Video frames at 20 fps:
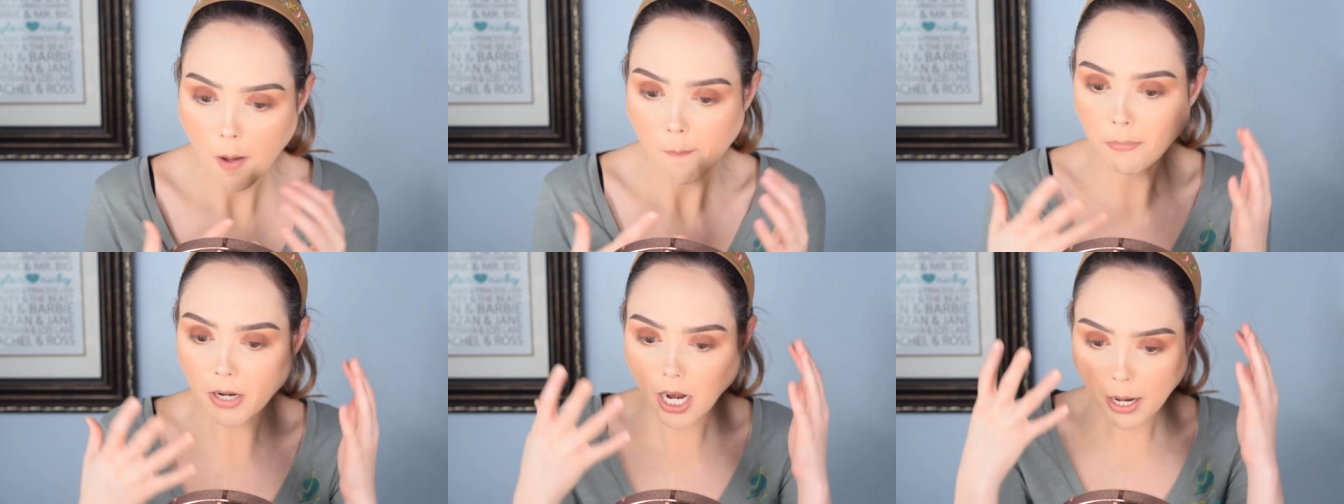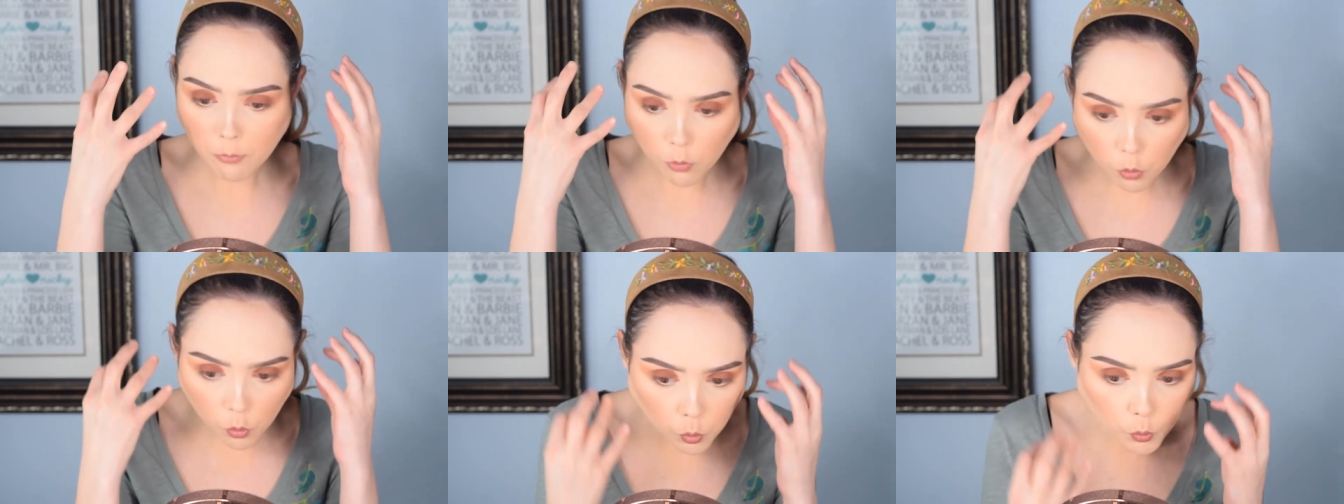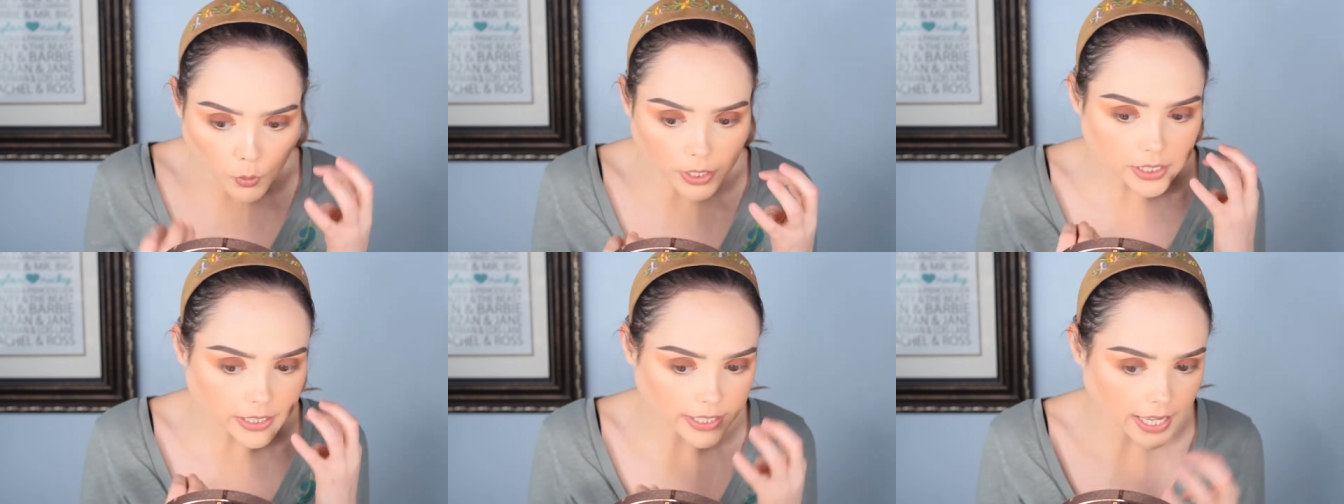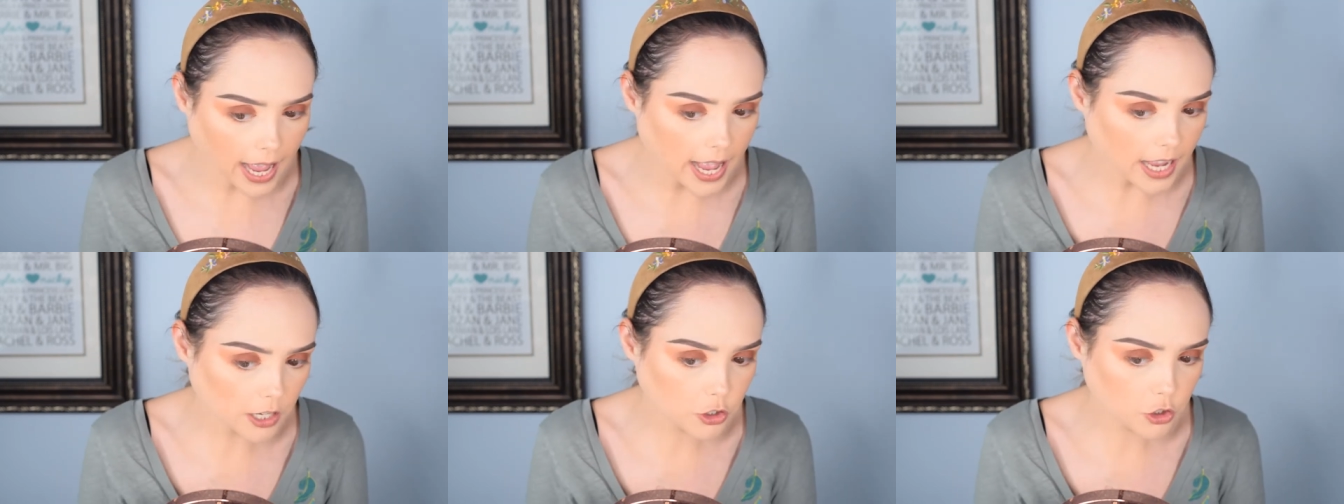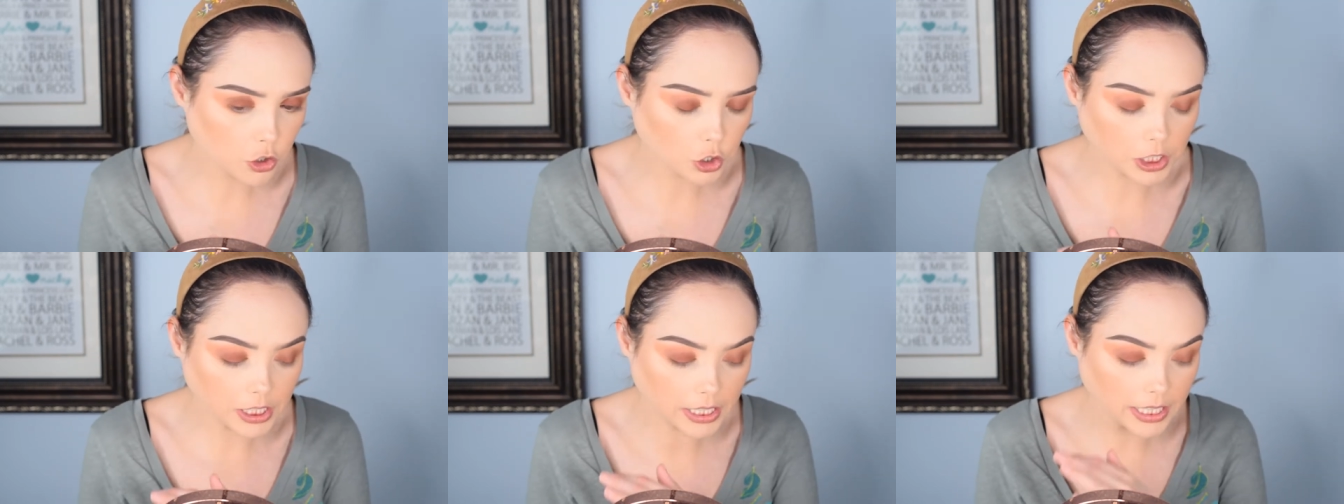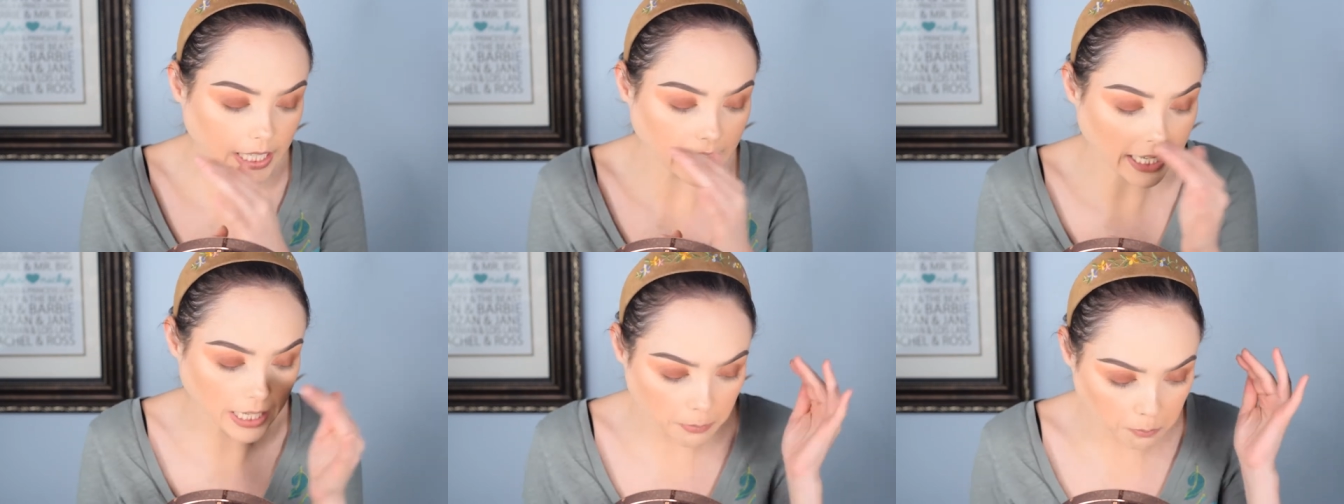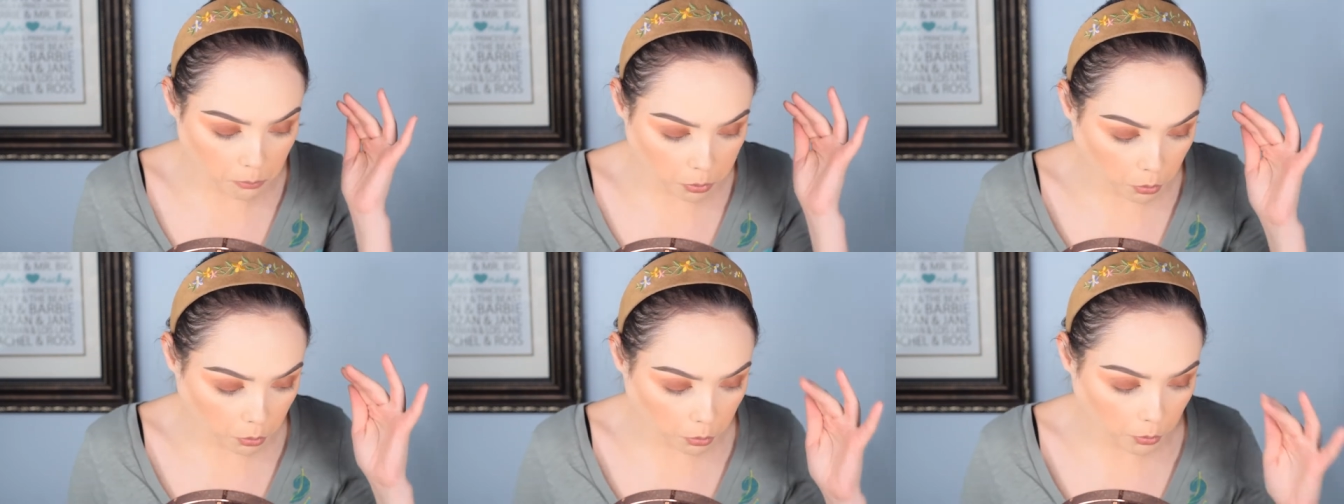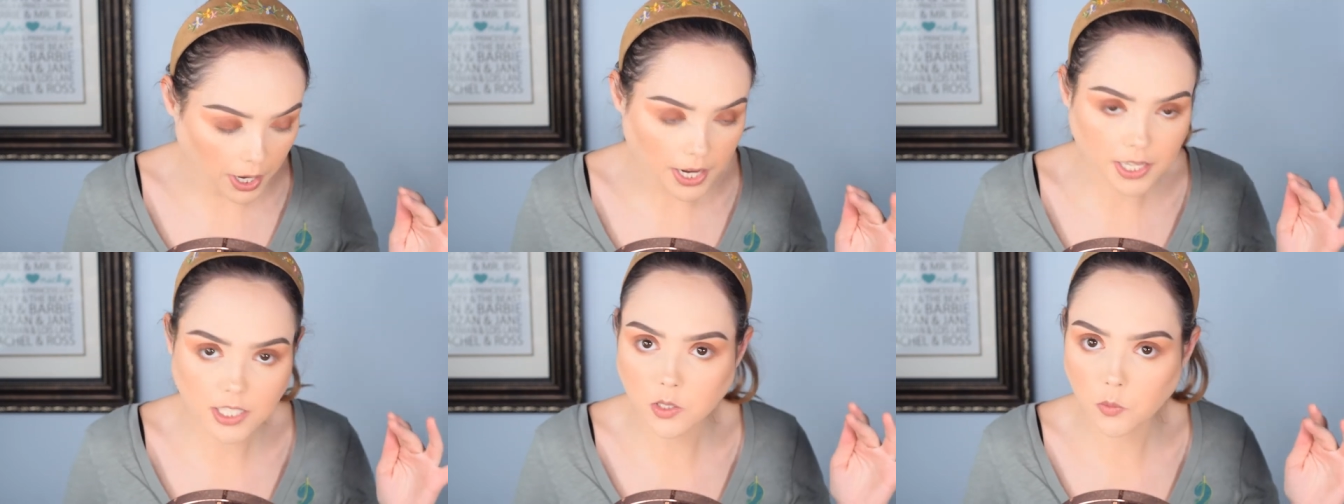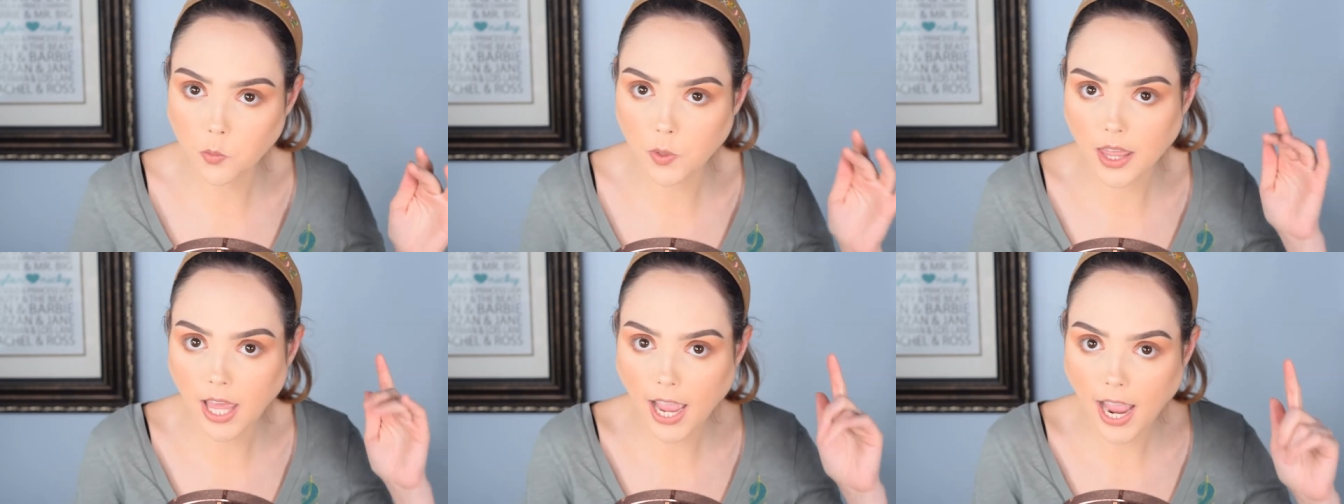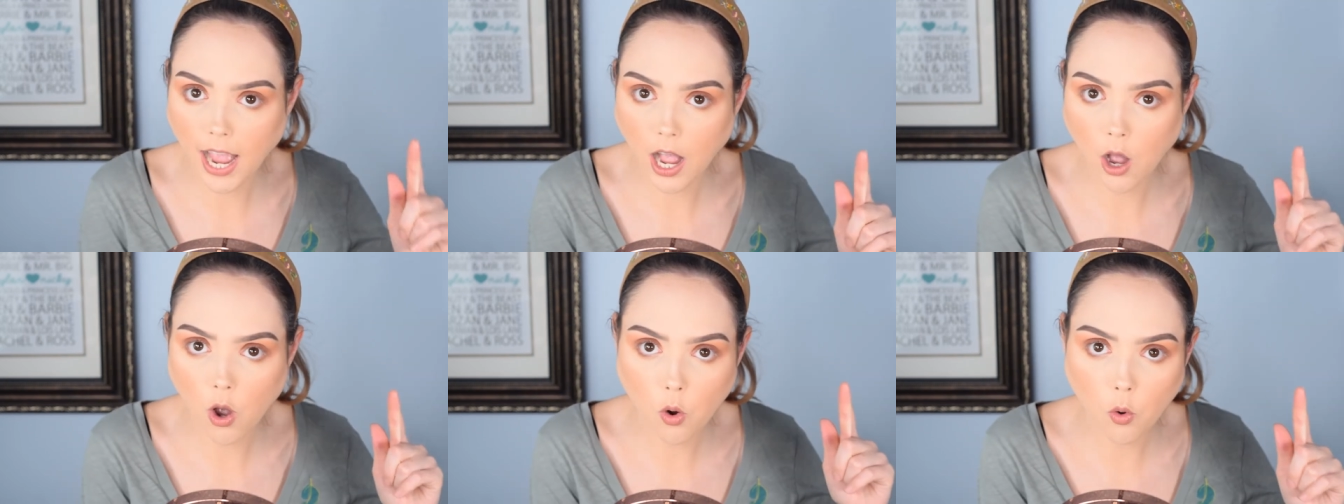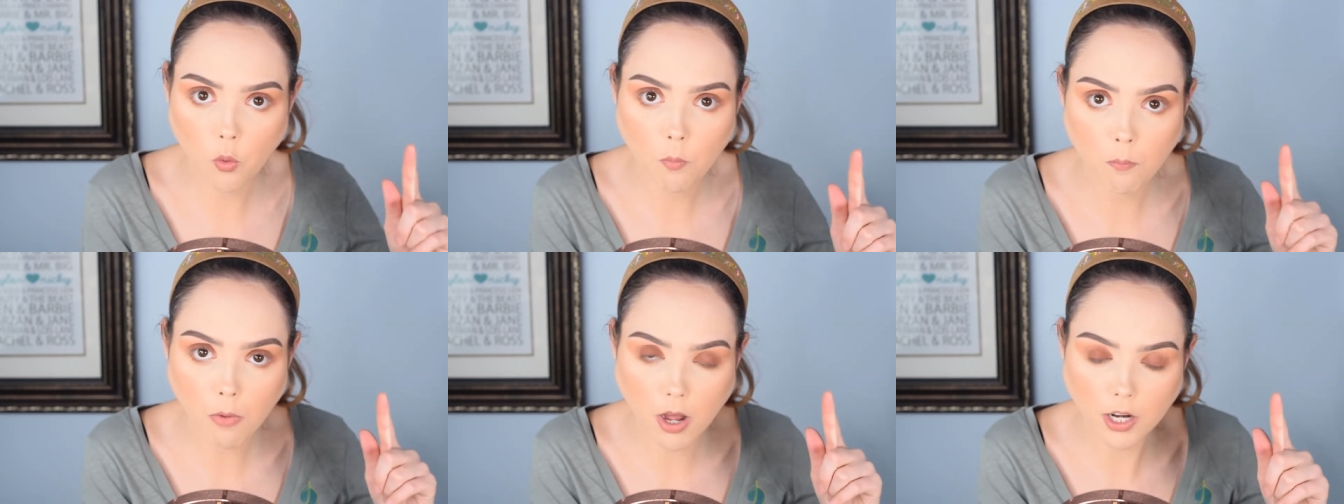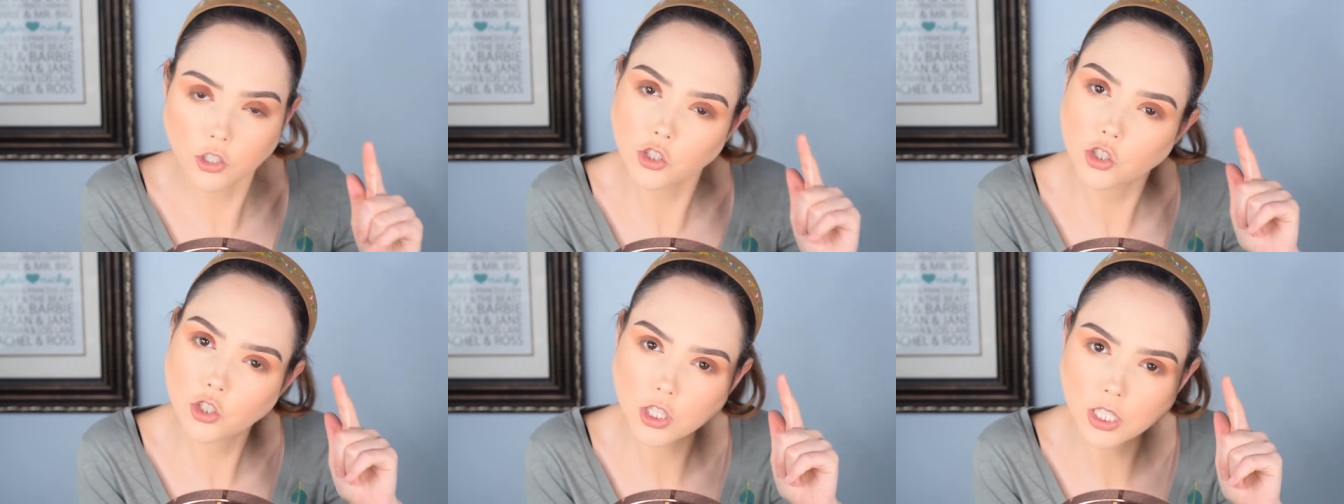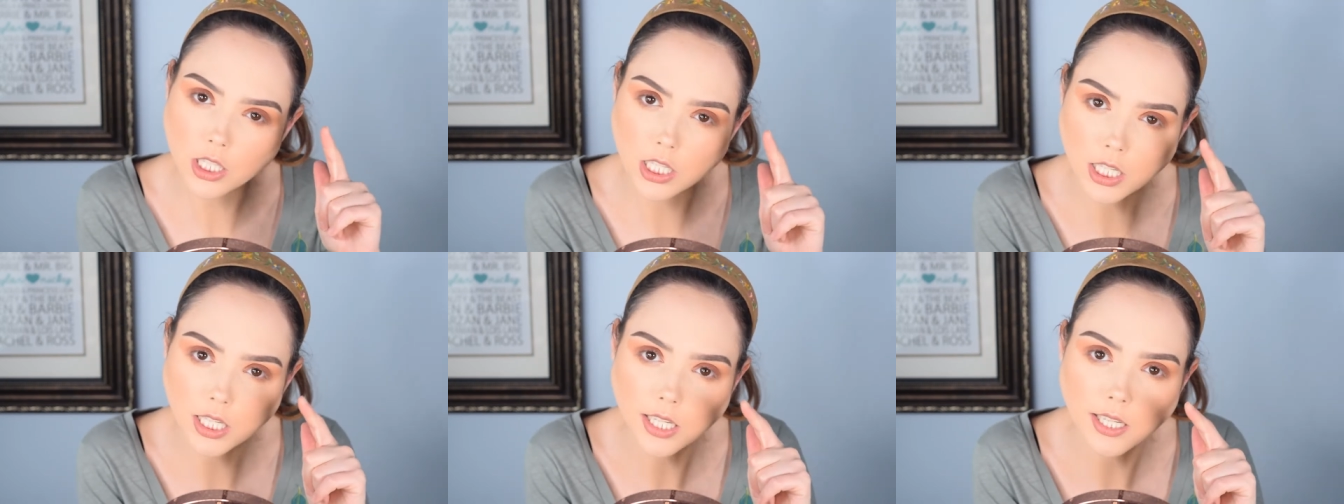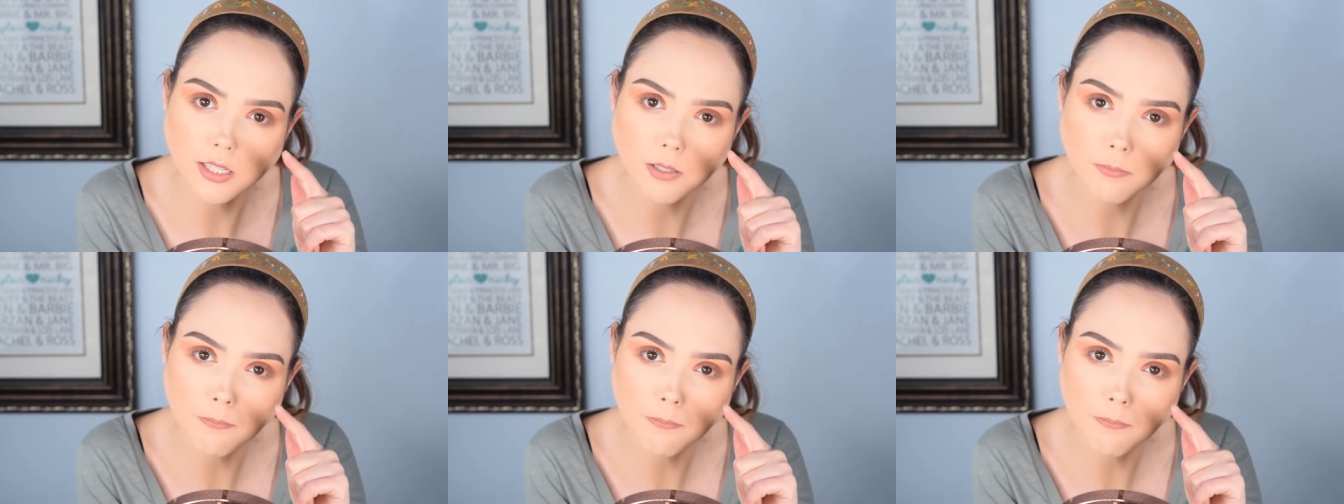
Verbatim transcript: but I'm really actually impressed with how much the